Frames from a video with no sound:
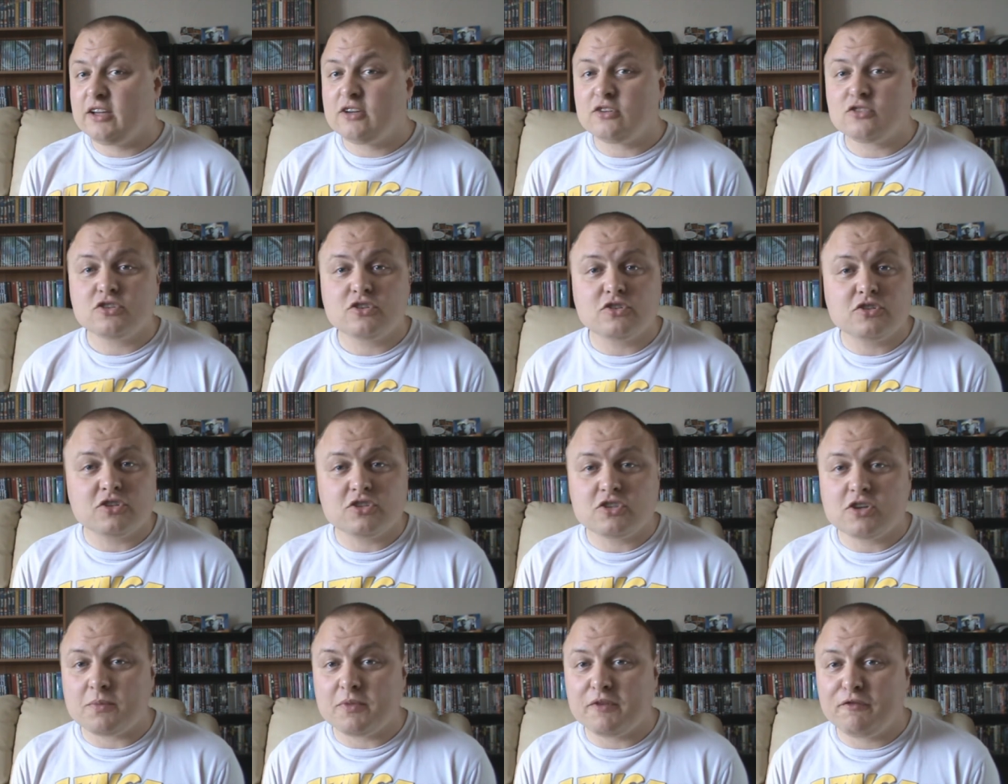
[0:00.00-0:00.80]
niggles
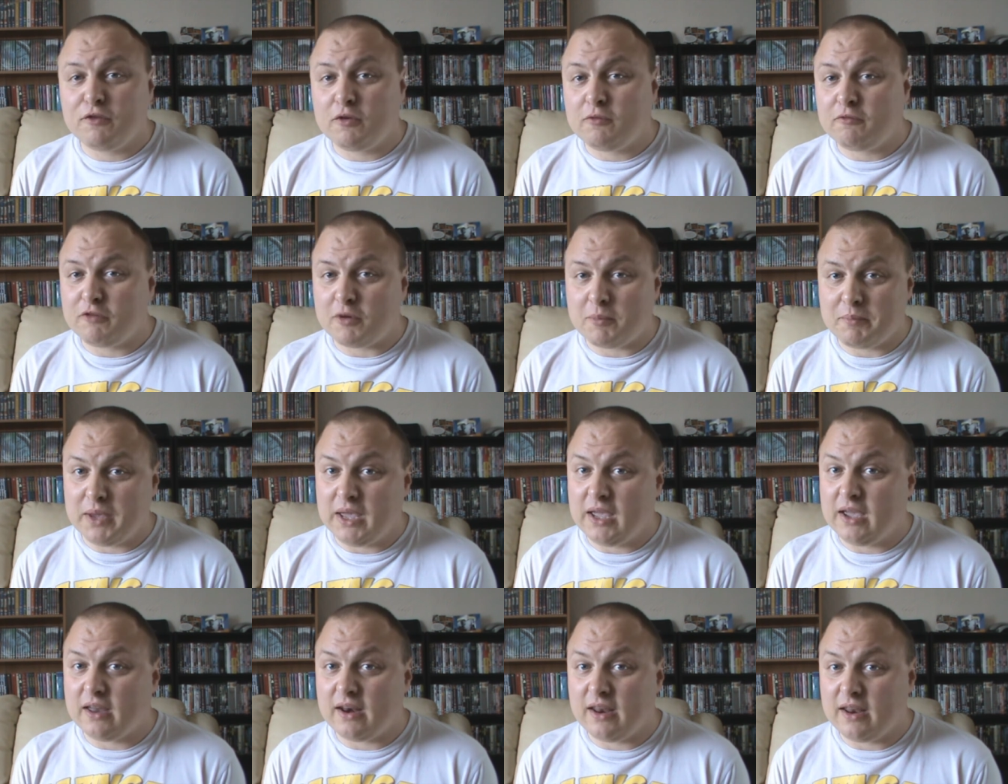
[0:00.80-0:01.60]
doesn't stop the film from
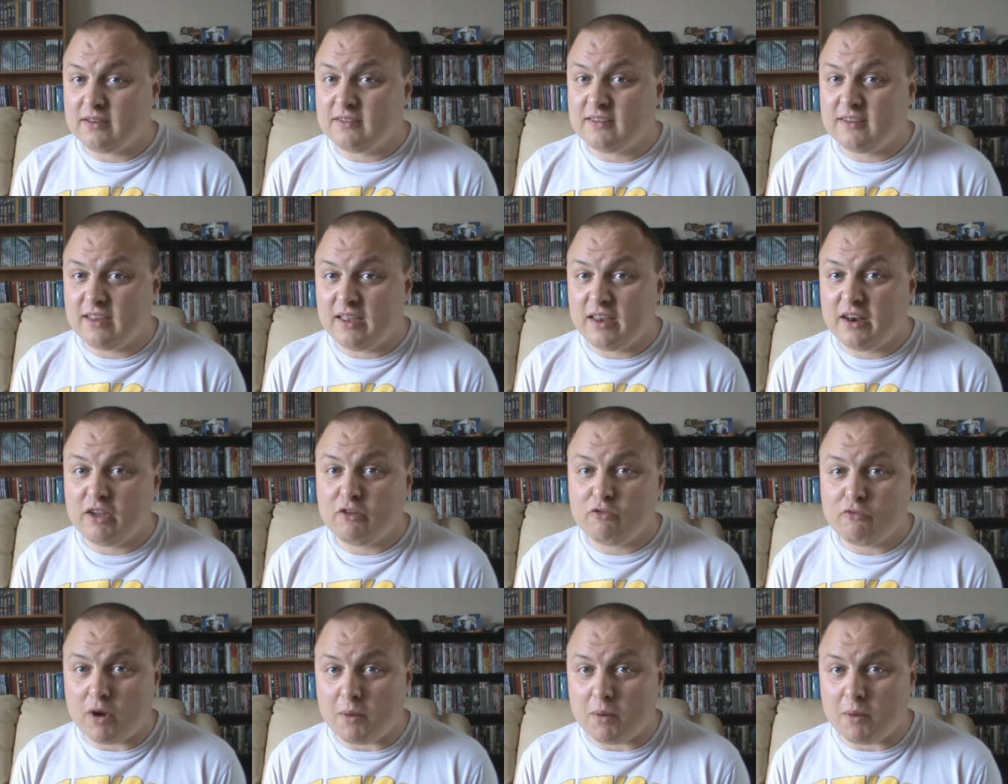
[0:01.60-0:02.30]
being an entertaining